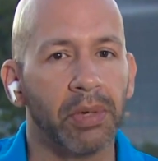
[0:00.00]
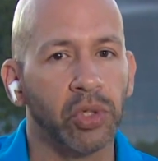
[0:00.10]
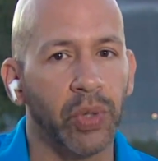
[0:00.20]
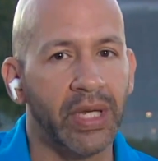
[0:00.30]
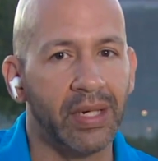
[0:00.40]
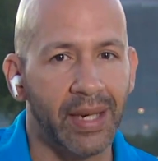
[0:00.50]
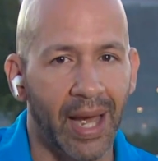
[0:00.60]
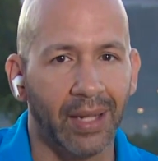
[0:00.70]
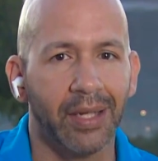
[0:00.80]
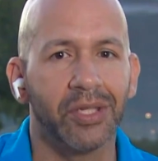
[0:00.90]
between
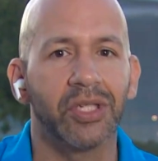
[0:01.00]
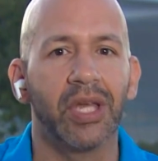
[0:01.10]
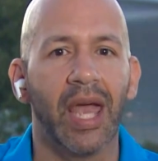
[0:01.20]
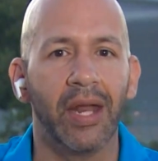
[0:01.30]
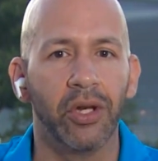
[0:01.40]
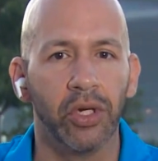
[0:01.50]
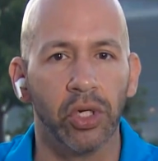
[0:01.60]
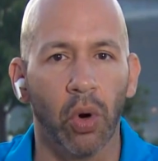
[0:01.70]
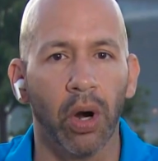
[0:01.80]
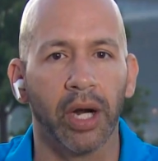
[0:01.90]
Dallas and New
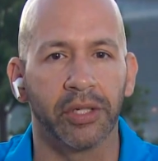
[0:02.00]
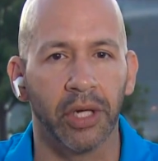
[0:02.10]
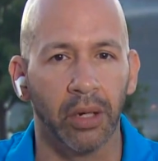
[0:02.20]
York